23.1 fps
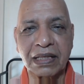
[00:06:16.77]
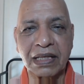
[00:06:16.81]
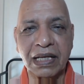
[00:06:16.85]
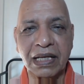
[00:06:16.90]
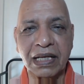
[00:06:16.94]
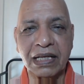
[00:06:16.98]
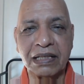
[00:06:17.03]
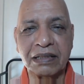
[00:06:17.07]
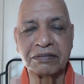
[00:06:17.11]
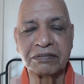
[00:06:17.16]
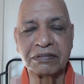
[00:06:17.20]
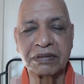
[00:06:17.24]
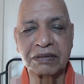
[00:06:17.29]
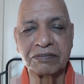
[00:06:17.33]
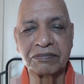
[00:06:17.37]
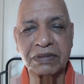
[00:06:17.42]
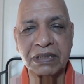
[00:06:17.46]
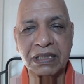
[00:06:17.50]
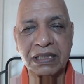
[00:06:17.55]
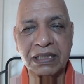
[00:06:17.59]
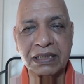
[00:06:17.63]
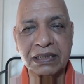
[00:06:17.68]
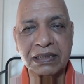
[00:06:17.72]
And when
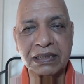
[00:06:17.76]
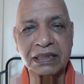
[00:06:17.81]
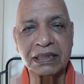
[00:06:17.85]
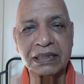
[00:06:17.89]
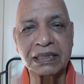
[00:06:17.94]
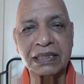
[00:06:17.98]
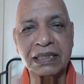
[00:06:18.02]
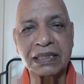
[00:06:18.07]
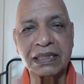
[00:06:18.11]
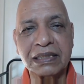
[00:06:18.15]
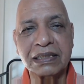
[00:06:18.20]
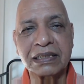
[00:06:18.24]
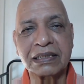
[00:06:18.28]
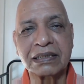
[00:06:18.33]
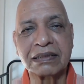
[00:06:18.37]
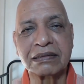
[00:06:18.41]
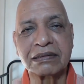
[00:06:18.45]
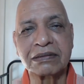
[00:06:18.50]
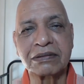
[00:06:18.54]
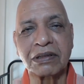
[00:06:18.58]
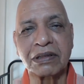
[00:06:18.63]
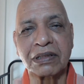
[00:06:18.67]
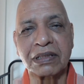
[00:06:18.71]
we entertain
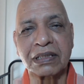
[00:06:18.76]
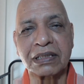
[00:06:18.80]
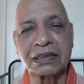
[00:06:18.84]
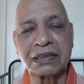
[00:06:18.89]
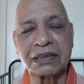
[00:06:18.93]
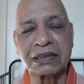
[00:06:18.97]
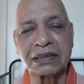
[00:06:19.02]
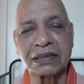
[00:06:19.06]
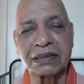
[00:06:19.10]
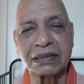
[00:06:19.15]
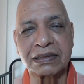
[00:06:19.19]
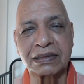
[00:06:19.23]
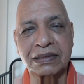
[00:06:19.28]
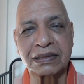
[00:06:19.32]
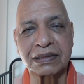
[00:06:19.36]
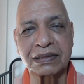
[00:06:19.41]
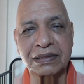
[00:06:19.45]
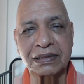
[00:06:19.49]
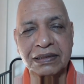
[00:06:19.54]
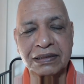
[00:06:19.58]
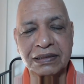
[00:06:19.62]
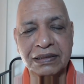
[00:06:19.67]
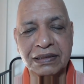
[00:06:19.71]
these thoughts,
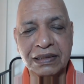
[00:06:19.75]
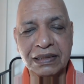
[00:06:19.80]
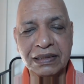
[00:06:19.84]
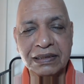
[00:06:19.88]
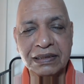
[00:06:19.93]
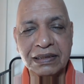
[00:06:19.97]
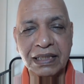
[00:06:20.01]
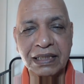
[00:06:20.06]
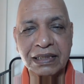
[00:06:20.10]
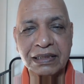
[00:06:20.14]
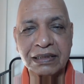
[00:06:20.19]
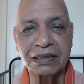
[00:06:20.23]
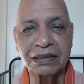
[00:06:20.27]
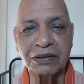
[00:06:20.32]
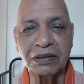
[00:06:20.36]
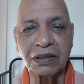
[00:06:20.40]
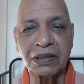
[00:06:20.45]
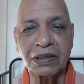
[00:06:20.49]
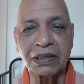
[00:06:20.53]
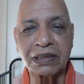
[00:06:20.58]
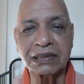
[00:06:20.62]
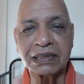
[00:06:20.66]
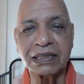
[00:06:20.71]
these are the
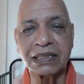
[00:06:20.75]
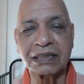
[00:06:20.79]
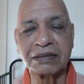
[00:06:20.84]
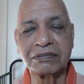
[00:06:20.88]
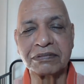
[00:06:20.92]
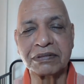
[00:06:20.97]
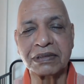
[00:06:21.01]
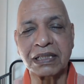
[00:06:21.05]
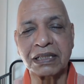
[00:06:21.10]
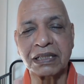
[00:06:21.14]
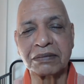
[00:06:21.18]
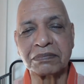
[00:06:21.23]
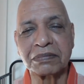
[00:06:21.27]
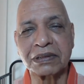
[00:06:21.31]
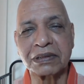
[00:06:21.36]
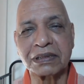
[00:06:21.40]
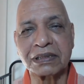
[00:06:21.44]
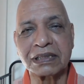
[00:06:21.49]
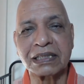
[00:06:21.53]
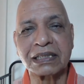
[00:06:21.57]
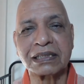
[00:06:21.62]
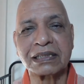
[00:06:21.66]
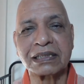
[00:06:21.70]
thoughts that we are
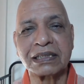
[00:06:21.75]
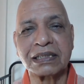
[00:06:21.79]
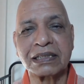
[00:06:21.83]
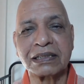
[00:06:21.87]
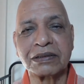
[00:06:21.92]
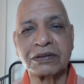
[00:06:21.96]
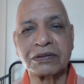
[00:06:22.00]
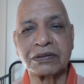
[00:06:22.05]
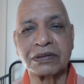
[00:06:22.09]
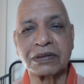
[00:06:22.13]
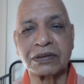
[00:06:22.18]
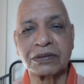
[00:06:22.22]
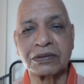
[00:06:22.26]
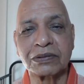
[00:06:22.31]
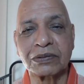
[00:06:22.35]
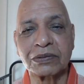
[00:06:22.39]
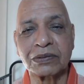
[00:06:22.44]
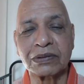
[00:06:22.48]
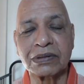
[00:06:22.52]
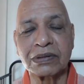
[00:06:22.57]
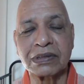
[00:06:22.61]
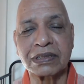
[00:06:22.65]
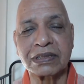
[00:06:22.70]
projecting to the
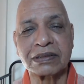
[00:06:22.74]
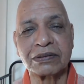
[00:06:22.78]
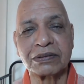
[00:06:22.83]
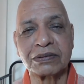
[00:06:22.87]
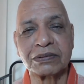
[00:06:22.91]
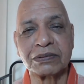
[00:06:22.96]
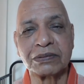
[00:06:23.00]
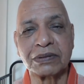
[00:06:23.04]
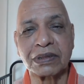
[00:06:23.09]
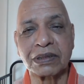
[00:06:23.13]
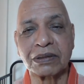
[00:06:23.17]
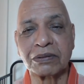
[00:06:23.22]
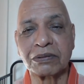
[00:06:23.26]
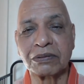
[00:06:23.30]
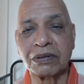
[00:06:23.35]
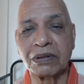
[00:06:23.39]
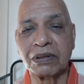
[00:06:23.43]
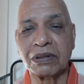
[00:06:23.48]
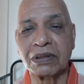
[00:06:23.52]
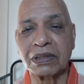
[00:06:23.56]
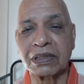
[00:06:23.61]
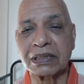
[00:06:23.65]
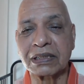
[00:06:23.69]
souls who are no
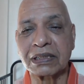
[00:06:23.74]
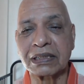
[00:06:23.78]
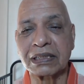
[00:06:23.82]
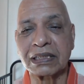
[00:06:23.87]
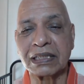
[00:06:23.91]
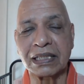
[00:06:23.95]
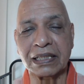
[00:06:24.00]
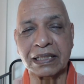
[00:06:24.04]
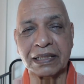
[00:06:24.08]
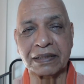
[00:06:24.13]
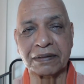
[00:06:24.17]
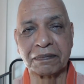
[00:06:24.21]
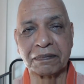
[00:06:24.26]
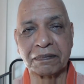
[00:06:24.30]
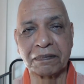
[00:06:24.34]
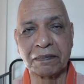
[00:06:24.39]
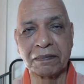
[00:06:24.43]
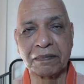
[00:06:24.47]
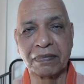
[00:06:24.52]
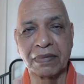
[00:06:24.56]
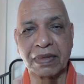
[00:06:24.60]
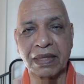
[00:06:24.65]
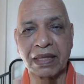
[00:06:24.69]
longer there.
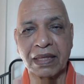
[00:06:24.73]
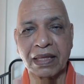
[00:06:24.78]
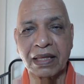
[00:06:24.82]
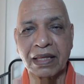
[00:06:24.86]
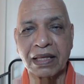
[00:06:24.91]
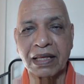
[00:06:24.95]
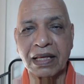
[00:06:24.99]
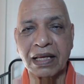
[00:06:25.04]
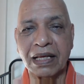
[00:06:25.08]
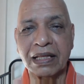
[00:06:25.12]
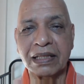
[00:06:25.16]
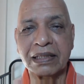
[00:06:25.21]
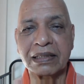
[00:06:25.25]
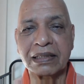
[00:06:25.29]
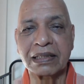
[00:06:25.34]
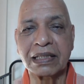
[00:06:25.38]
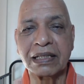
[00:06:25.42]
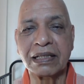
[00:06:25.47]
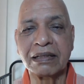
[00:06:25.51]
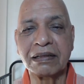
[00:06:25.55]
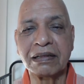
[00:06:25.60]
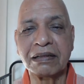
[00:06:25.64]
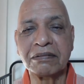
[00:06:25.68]
And
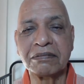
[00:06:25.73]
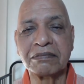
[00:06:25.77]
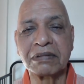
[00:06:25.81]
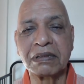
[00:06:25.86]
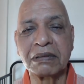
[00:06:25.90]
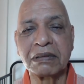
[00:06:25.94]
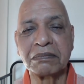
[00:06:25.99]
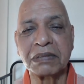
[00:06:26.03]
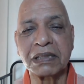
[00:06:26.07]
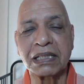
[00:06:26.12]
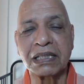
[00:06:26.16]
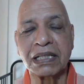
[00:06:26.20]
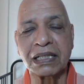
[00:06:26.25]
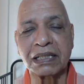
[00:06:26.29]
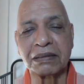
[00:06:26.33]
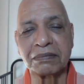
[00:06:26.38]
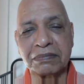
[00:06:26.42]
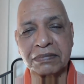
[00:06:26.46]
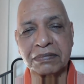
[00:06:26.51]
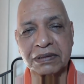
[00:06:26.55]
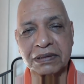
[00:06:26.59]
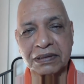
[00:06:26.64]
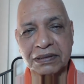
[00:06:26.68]
they will be
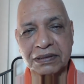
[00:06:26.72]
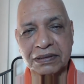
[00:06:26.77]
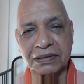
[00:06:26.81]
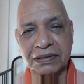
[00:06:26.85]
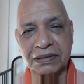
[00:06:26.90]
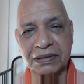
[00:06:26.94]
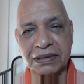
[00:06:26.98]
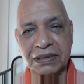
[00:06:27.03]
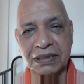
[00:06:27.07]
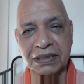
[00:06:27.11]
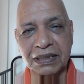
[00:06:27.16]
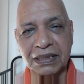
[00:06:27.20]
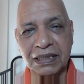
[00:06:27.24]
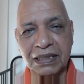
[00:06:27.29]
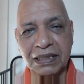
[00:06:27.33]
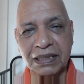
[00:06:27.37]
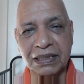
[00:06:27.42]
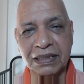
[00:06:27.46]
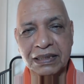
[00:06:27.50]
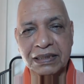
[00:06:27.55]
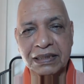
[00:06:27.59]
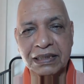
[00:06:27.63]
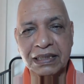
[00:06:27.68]
helped.
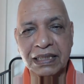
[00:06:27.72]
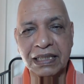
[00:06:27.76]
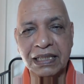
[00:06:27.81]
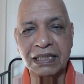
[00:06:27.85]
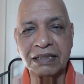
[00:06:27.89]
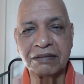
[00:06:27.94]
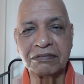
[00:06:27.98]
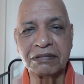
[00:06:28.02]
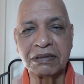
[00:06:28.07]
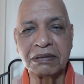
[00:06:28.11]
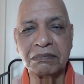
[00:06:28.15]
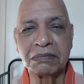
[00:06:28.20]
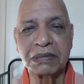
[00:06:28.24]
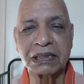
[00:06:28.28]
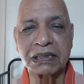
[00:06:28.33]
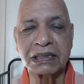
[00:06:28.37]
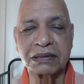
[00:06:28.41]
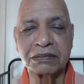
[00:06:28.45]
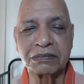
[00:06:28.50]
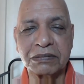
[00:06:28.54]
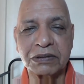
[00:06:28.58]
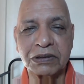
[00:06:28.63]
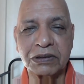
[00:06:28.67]
They will
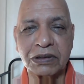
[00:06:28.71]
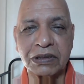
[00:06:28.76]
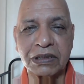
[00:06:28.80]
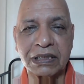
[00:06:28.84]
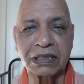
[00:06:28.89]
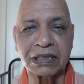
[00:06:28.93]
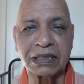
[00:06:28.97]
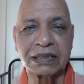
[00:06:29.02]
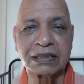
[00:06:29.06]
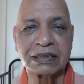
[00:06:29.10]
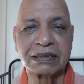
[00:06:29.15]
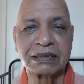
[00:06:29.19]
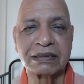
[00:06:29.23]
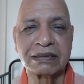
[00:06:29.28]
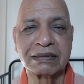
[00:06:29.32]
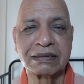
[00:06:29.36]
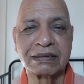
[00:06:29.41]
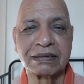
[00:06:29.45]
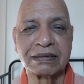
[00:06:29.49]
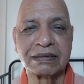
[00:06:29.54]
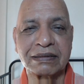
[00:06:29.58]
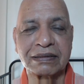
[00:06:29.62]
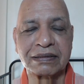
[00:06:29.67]
become joyous.
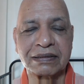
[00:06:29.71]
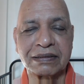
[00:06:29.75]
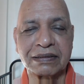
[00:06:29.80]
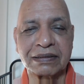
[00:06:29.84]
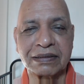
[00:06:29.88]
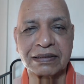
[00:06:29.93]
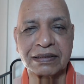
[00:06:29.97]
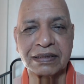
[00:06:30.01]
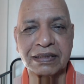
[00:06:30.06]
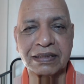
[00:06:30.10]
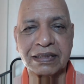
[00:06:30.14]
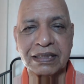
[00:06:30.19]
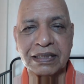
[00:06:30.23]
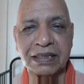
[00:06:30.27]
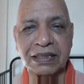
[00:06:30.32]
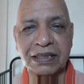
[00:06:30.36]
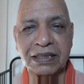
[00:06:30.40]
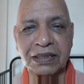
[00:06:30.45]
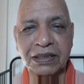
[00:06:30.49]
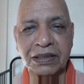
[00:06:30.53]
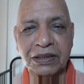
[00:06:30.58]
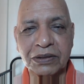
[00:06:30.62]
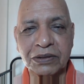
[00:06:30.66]

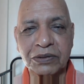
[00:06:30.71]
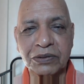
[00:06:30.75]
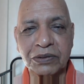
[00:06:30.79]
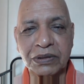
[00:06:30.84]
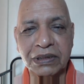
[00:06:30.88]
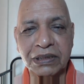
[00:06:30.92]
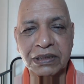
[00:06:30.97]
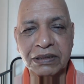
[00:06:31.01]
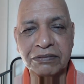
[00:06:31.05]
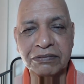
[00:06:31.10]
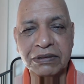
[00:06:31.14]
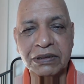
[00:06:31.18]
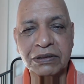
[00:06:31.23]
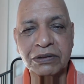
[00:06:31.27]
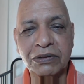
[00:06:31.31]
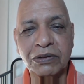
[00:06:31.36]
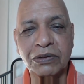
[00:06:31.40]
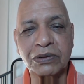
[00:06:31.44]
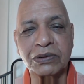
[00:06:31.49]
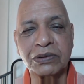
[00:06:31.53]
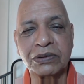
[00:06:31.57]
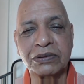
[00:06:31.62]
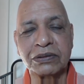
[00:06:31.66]
So even
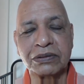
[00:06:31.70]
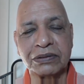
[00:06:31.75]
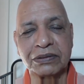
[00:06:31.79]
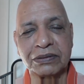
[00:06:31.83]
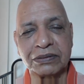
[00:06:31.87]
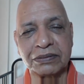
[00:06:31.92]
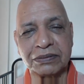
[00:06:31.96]
though